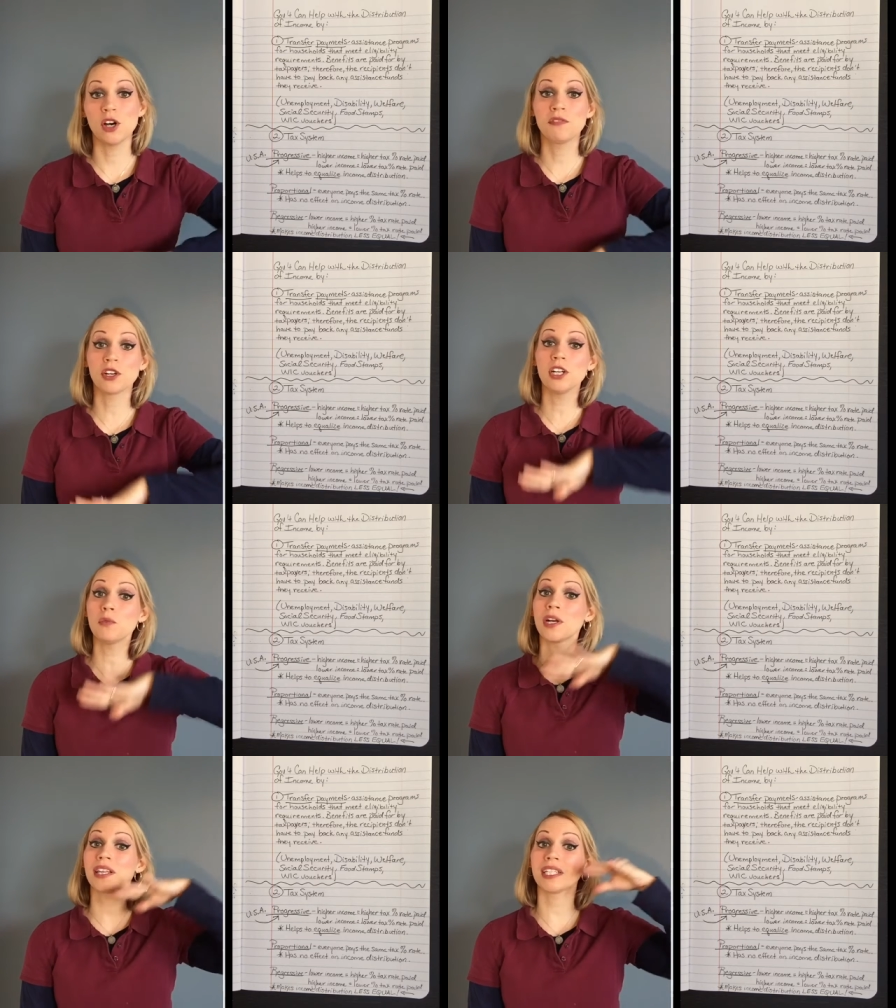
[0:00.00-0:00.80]
So if you're in
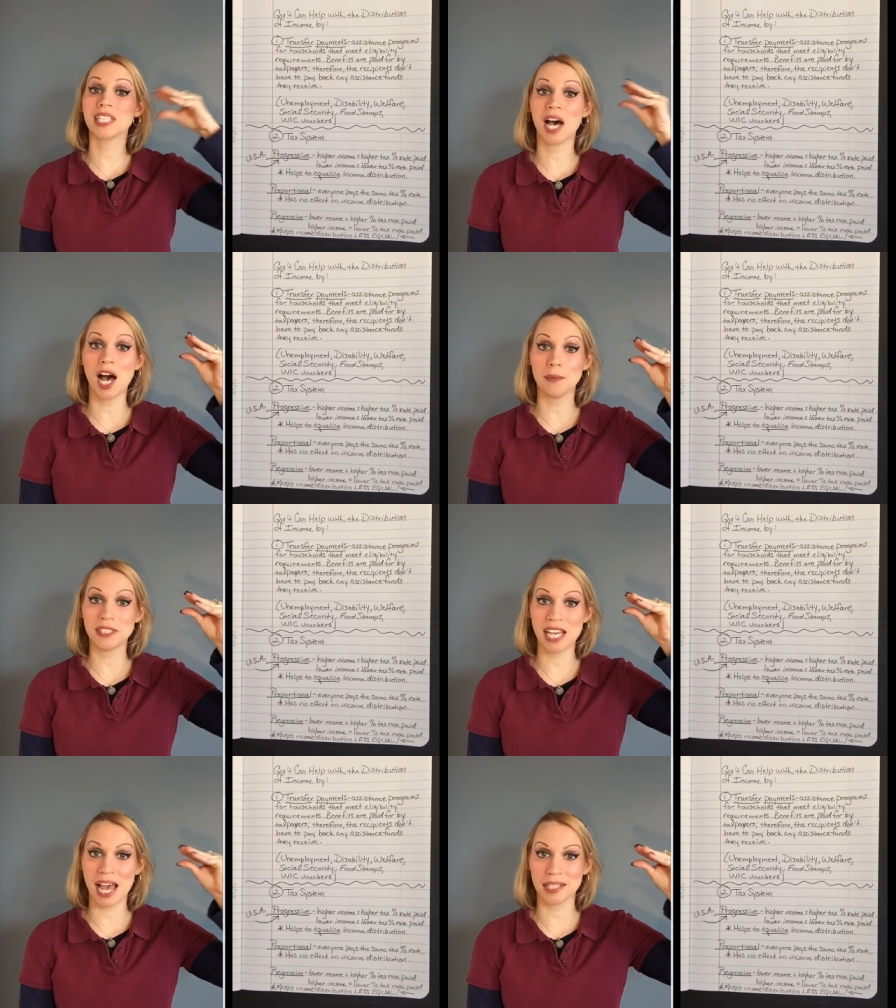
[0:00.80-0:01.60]
one of the top
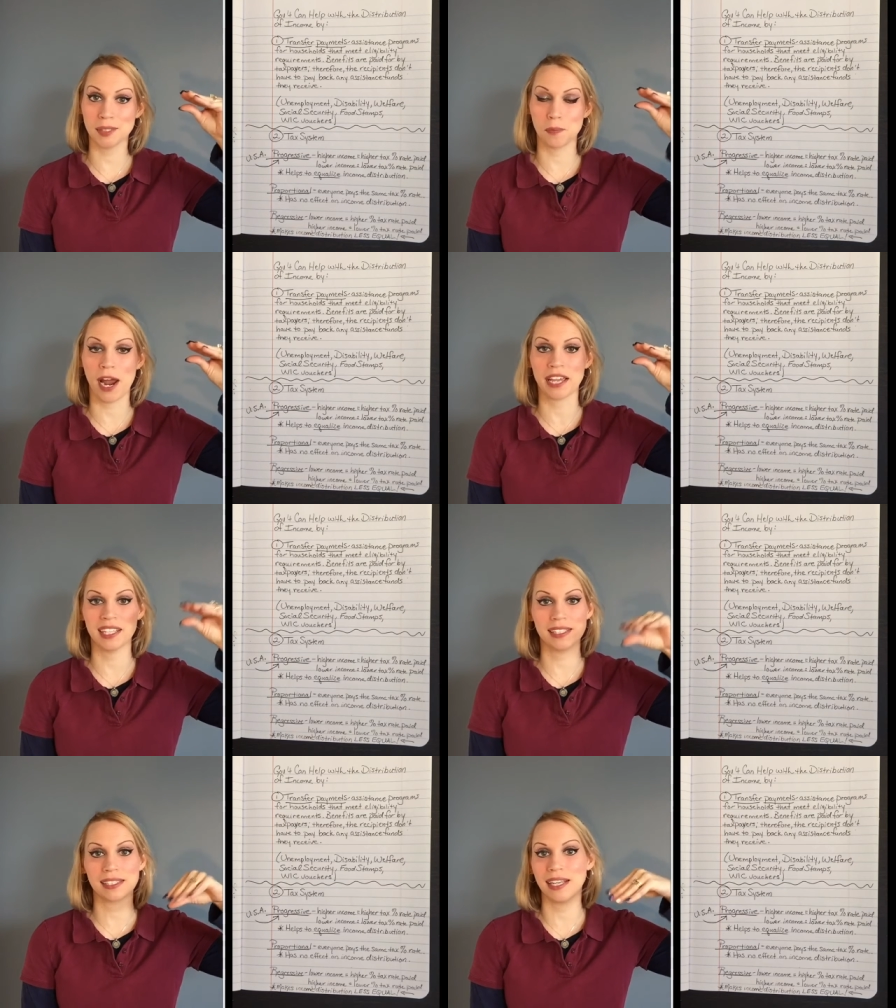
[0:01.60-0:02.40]
tax
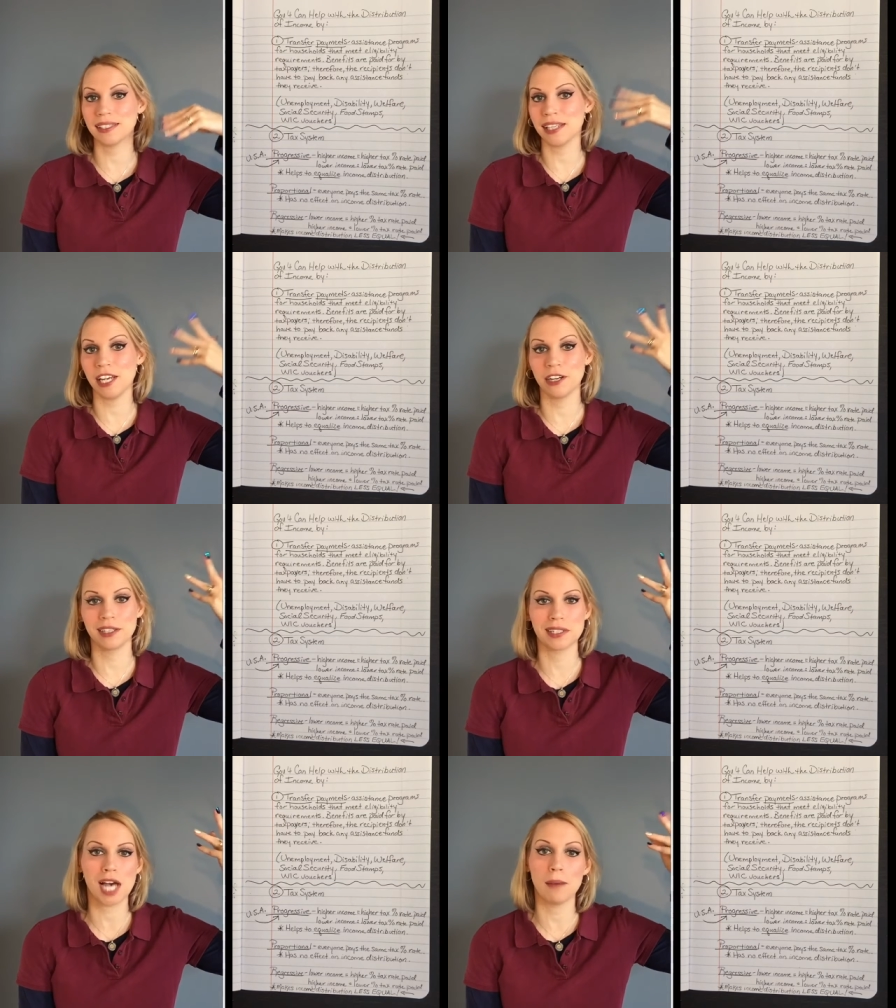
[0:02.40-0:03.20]
brackets, like say you're in
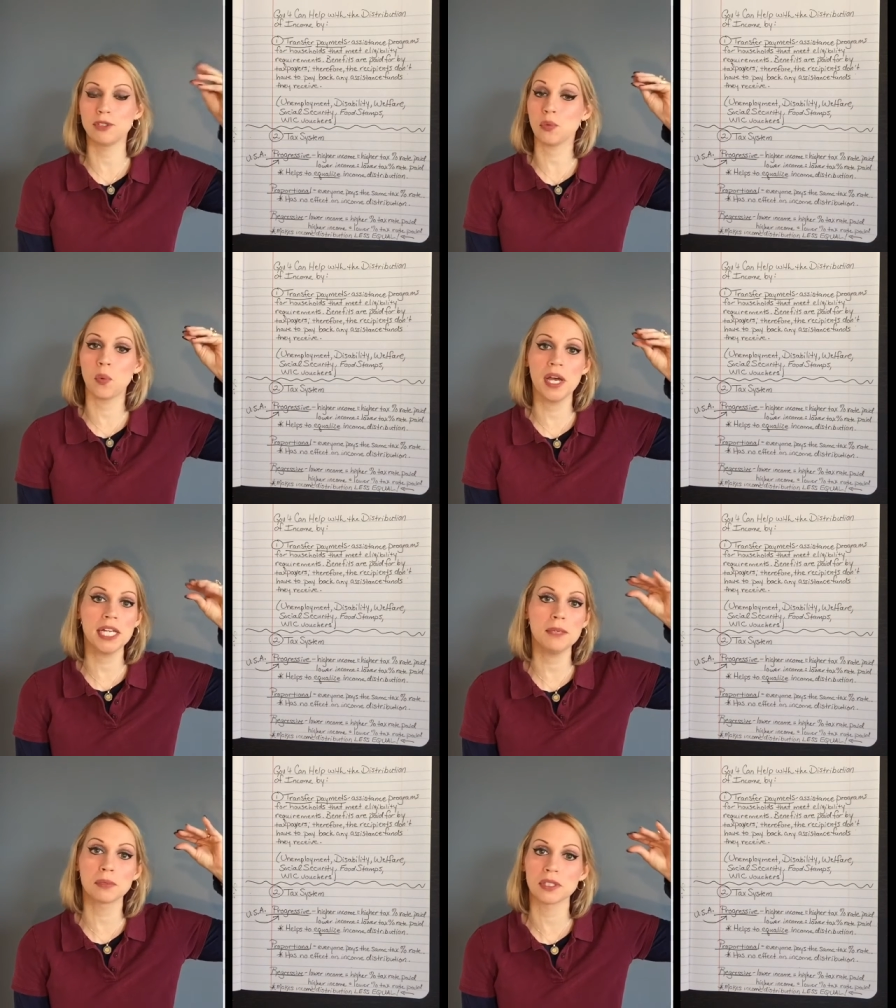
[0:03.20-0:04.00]
the top
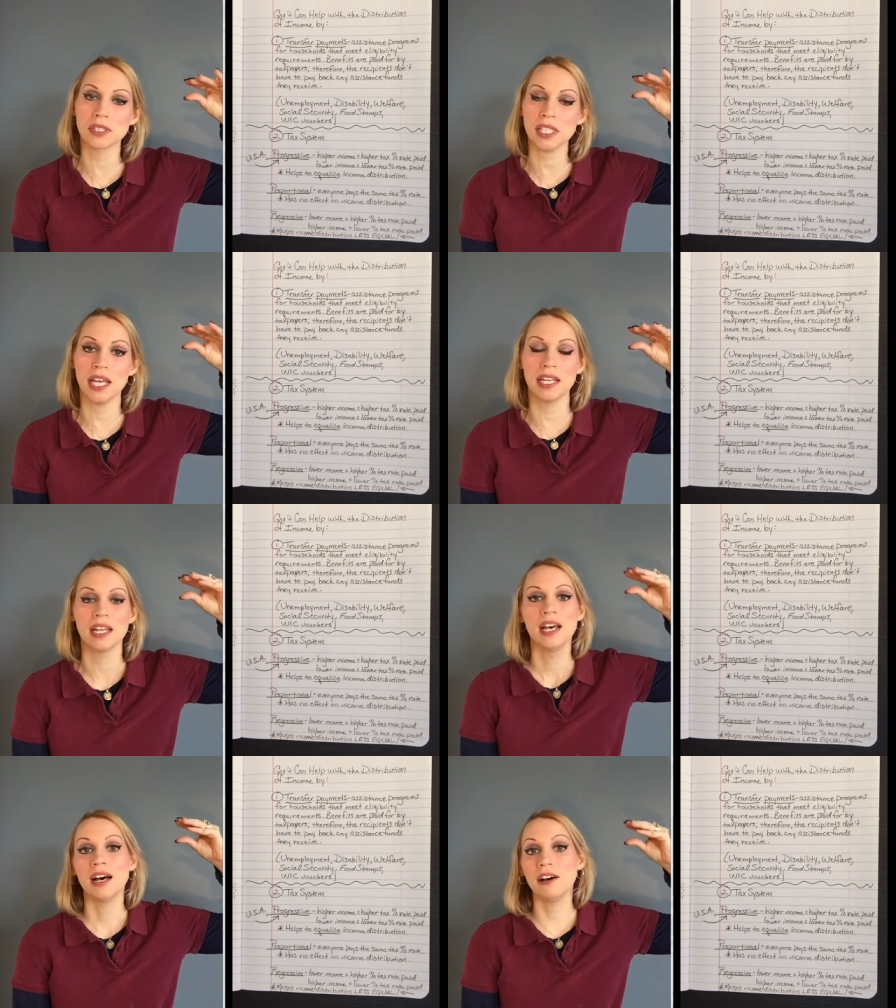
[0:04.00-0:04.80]
20%
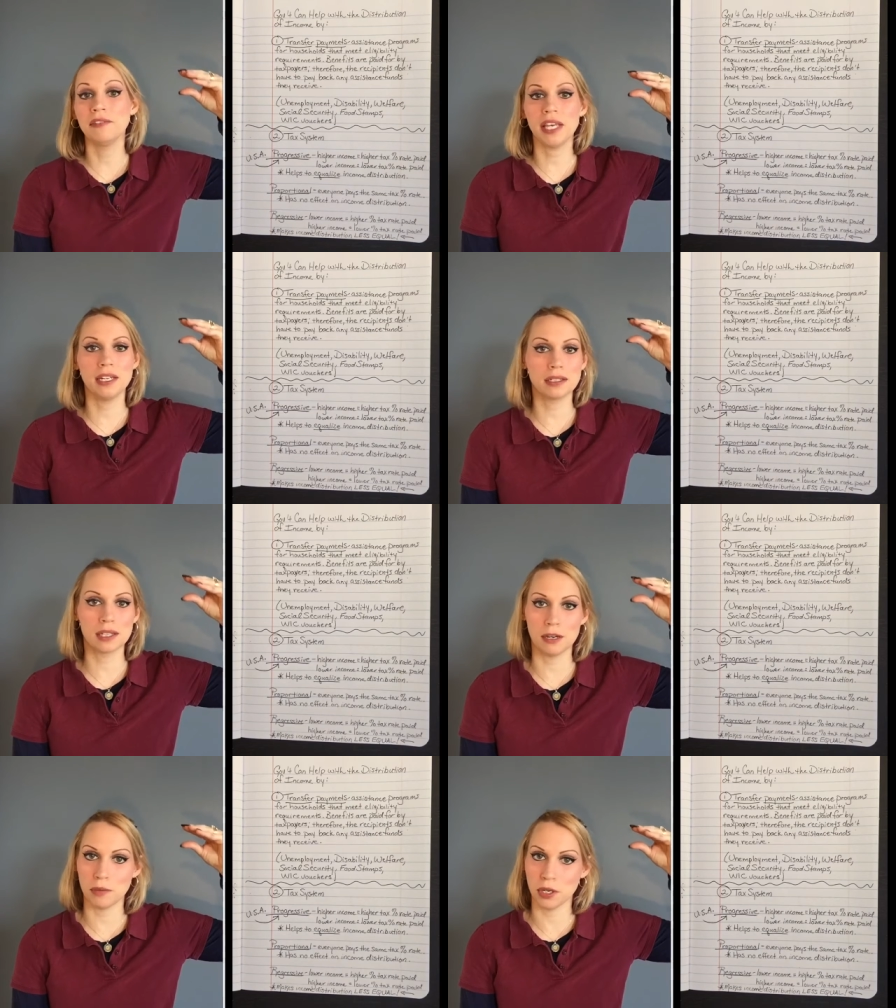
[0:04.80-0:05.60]
of
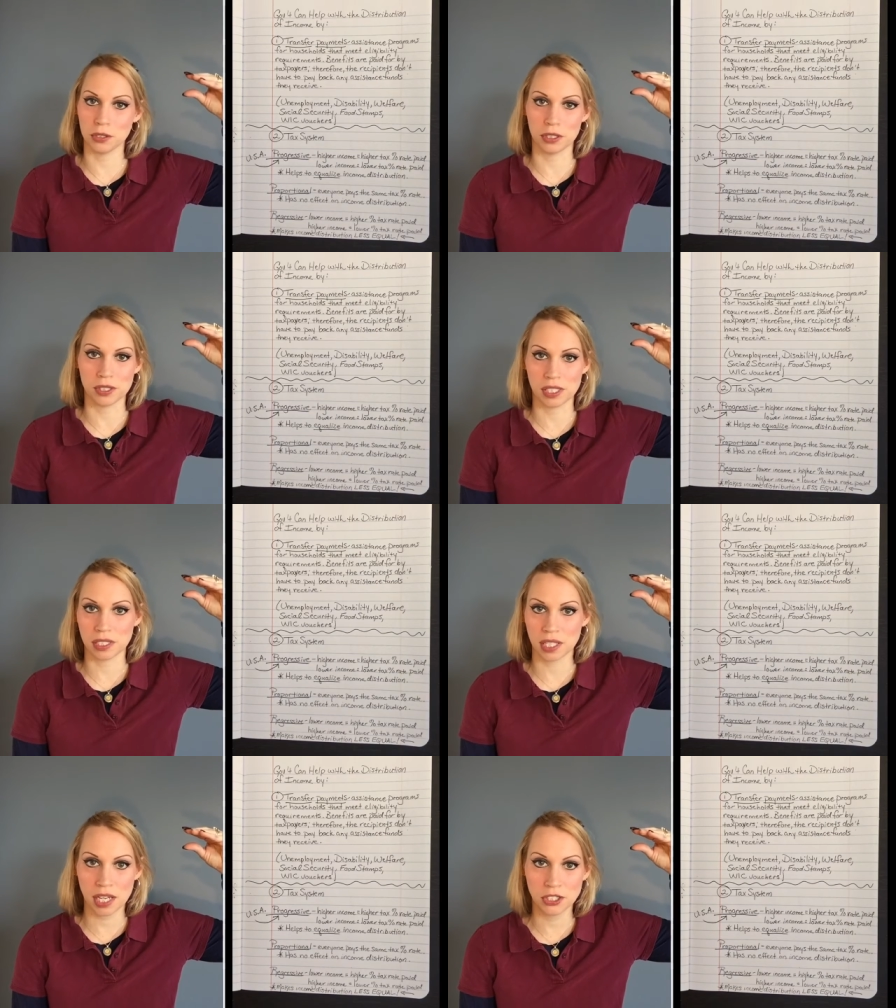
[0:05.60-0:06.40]
income earners in
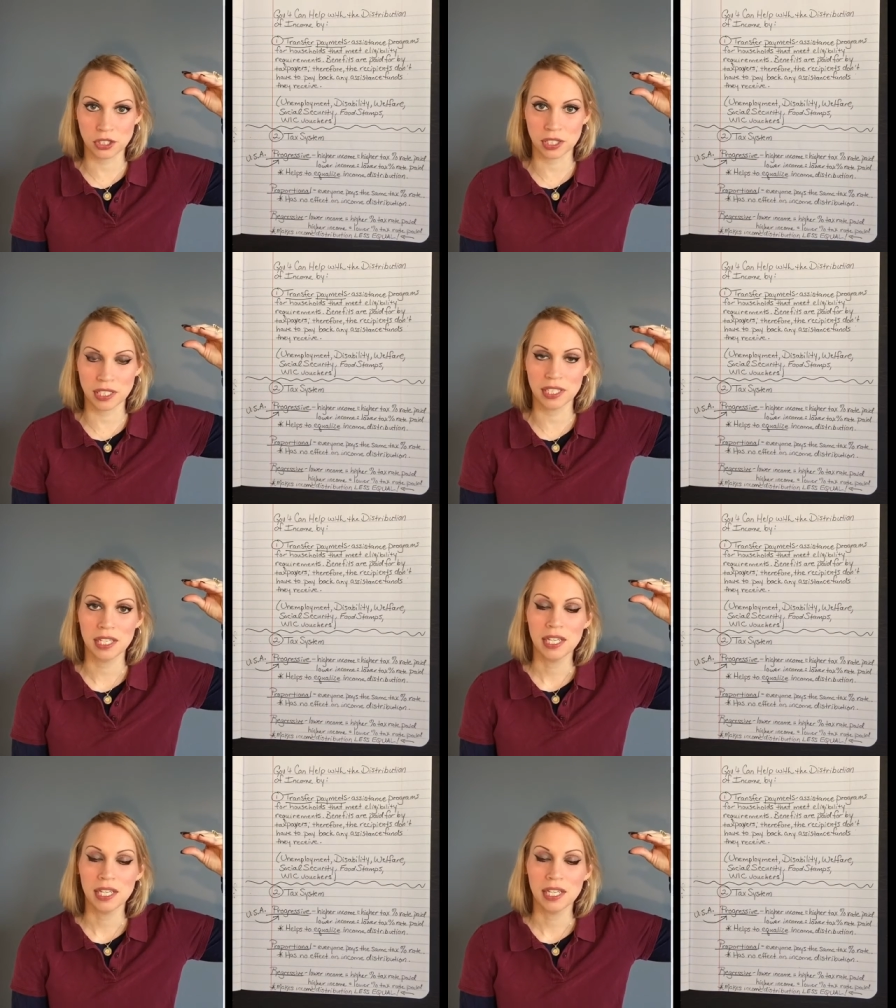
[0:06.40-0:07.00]
the country,